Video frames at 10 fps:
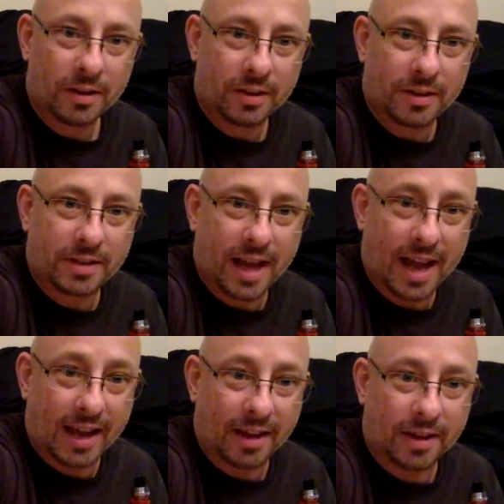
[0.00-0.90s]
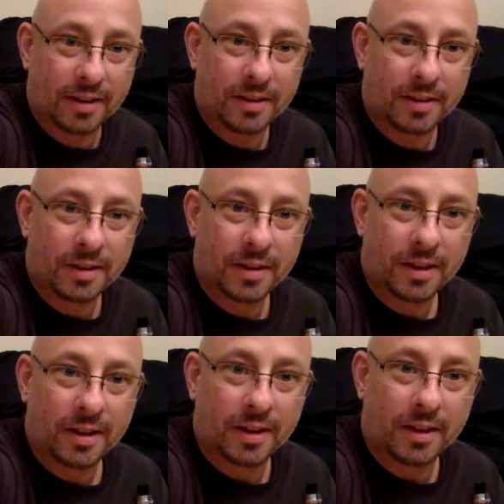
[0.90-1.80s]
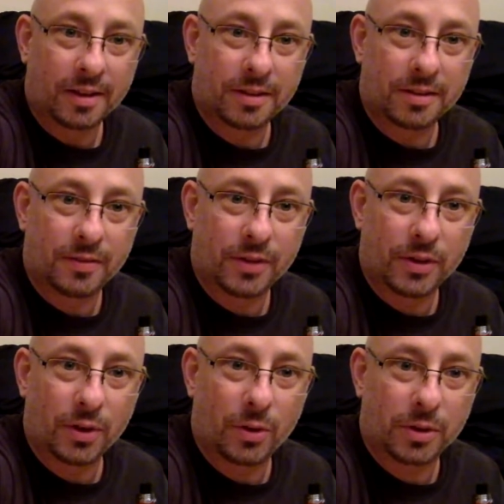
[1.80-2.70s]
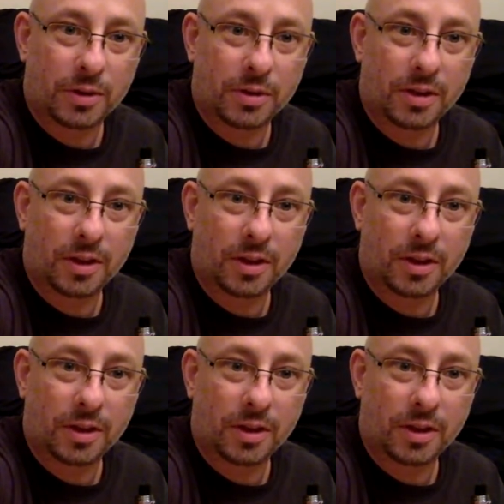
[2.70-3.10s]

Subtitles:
this tank is, if you noticed,